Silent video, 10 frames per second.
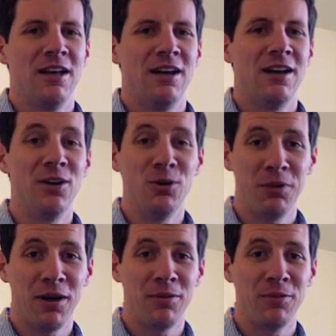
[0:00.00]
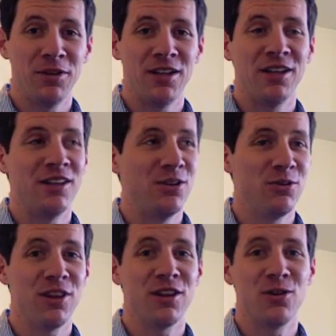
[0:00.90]
I know probably the
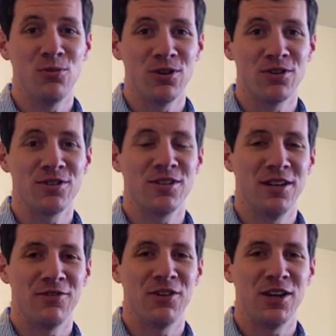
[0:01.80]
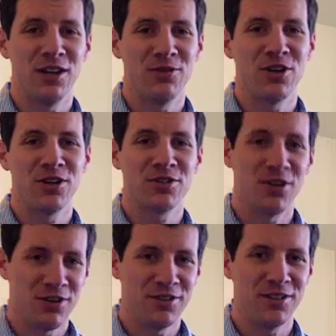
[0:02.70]
only thing worse than having the guy who talks
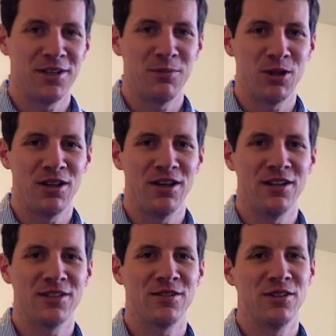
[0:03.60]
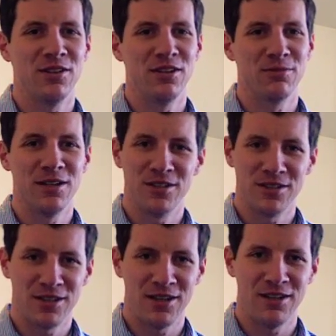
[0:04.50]
all the time in class raise
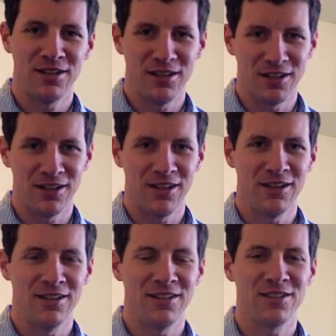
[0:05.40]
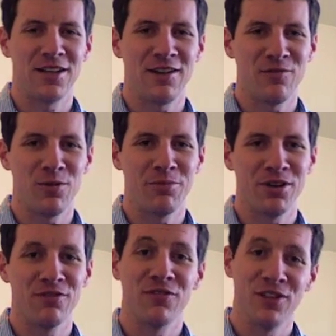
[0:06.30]
his hand yet again is to have him
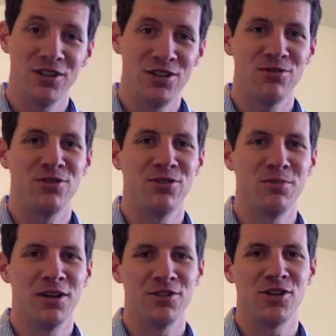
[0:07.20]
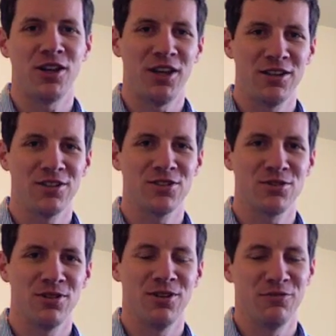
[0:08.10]
appear via YouTube on a gigantic
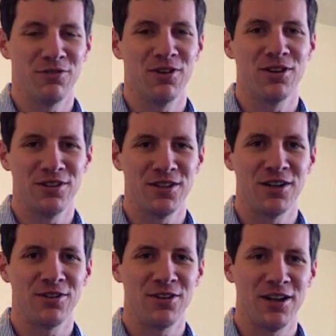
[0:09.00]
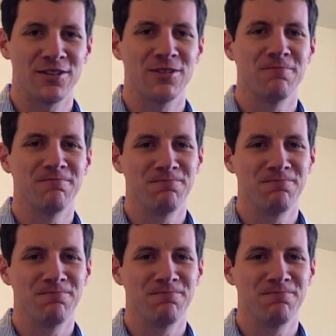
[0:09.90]
screen in front of the entire class.